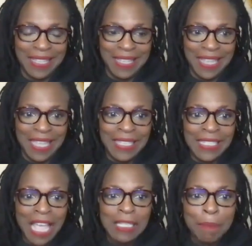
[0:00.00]
In this
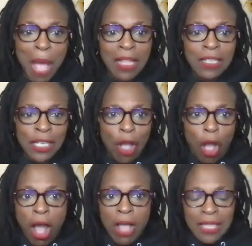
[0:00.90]
cosmology,
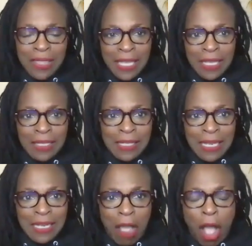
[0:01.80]
all the things
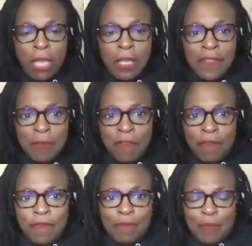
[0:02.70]
that, all of the
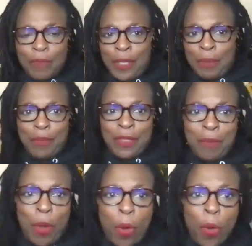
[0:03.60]

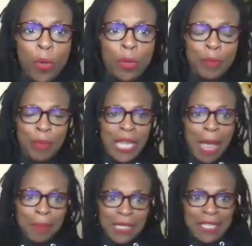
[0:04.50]
whole
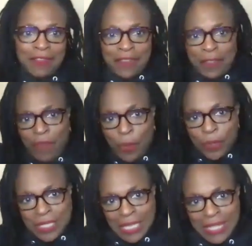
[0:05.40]
panoply of the
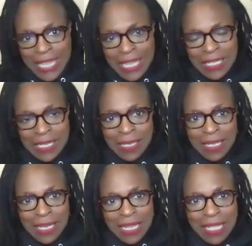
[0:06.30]
folks and things and
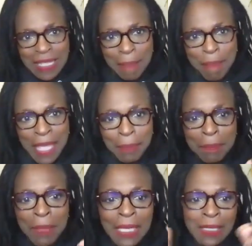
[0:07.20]
that make
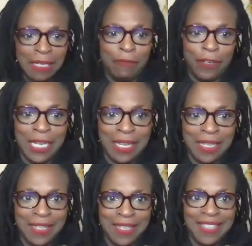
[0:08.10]
me see Frida,
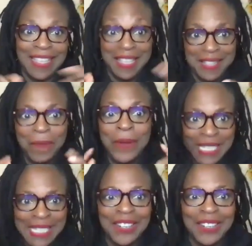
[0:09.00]
we
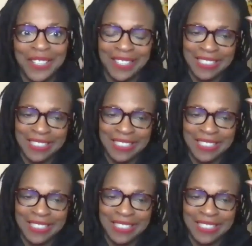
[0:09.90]
see her.